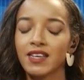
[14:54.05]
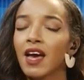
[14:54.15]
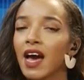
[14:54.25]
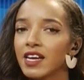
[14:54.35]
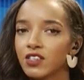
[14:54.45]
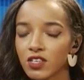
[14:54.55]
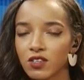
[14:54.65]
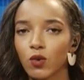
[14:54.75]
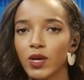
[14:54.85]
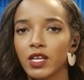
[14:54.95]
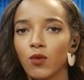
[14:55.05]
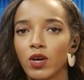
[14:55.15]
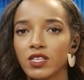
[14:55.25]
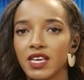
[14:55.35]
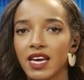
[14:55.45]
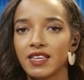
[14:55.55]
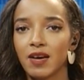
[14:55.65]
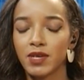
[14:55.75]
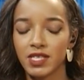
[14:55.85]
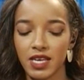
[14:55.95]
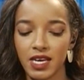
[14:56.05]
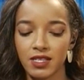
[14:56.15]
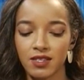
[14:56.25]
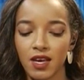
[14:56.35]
I just quickly want to get Damascene's